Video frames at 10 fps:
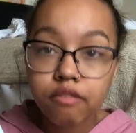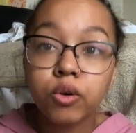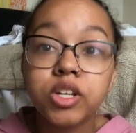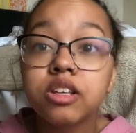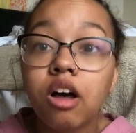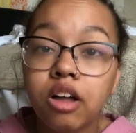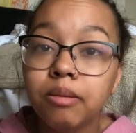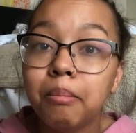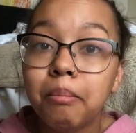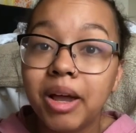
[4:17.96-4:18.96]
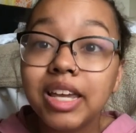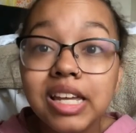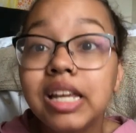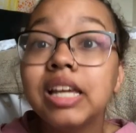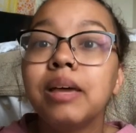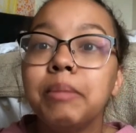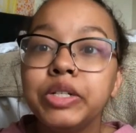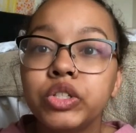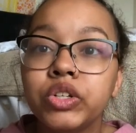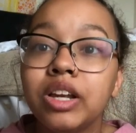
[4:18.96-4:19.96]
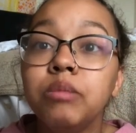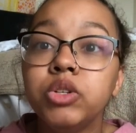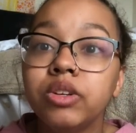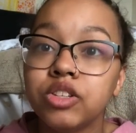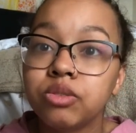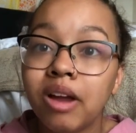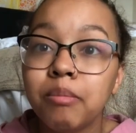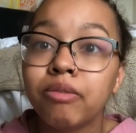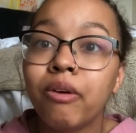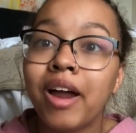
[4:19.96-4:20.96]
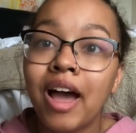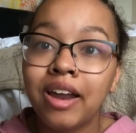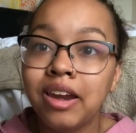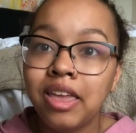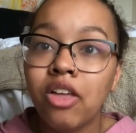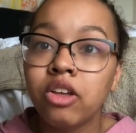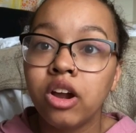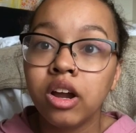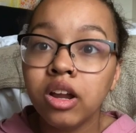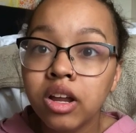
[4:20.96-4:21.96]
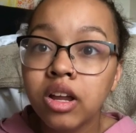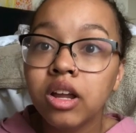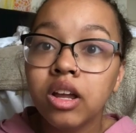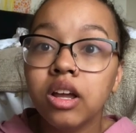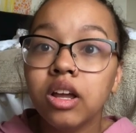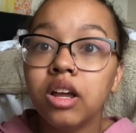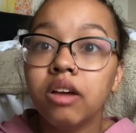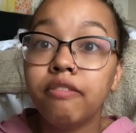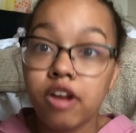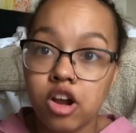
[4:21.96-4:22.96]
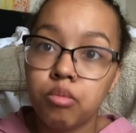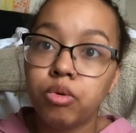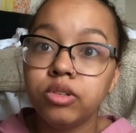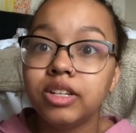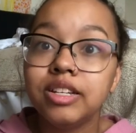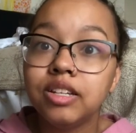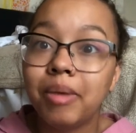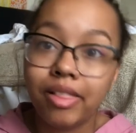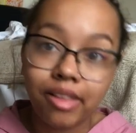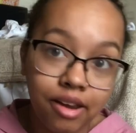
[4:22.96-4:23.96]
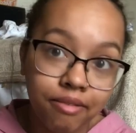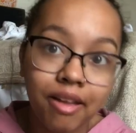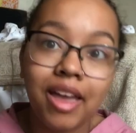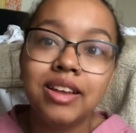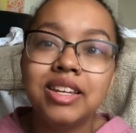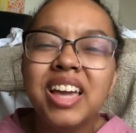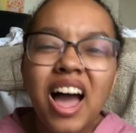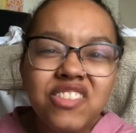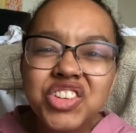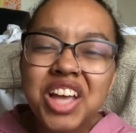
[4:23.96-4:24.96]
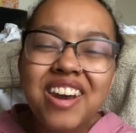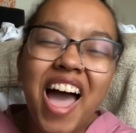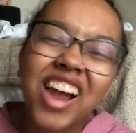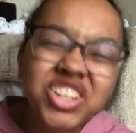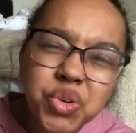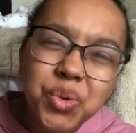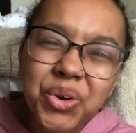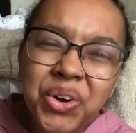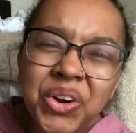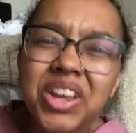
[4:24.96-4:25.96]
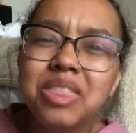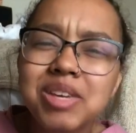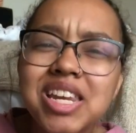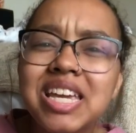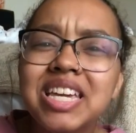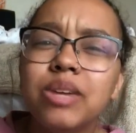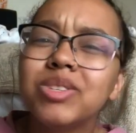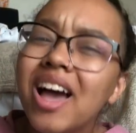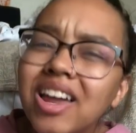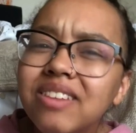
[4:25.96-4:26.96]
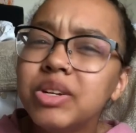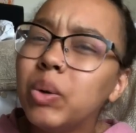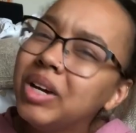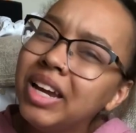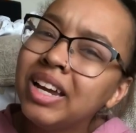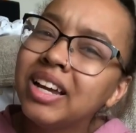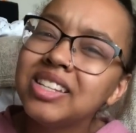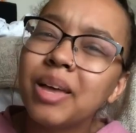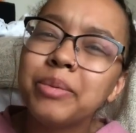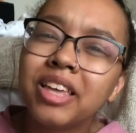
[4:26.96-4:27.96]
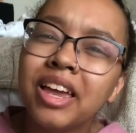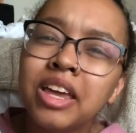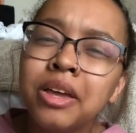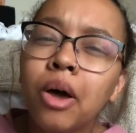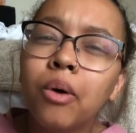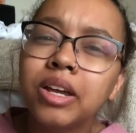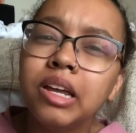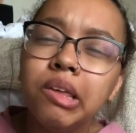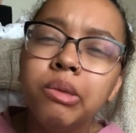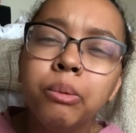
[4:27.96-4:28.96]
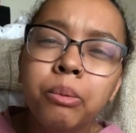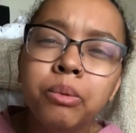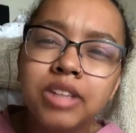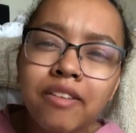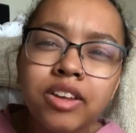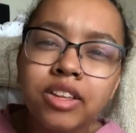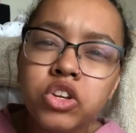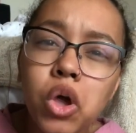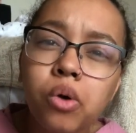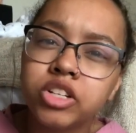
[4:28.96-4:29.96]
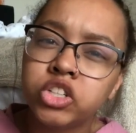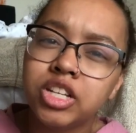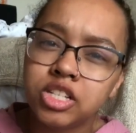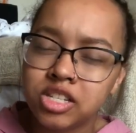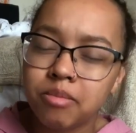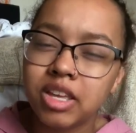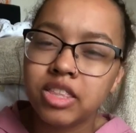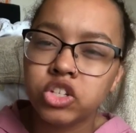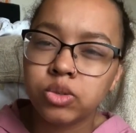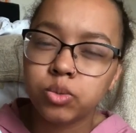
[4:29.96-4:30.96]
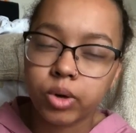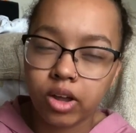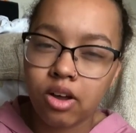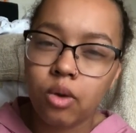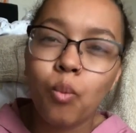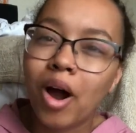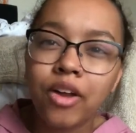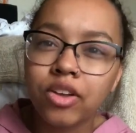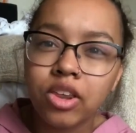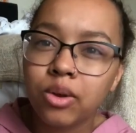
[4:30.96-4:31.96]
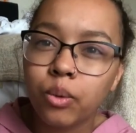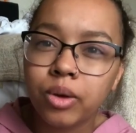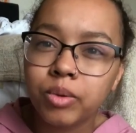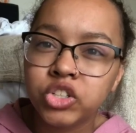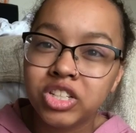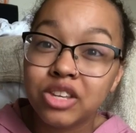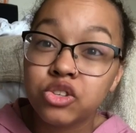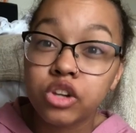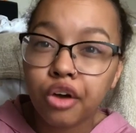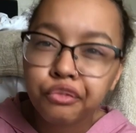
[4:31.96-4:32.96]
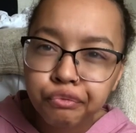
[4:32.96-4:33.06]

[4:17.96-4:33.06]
focus on my eating and make sure that I'm doing this right before I add any other variables into my life. And he kind of just got an attitude with her in the beginning, and it was kind of annoying because I was like, okay, you definitely know that this is something that she was working on, why are you getting annoyed when she says no?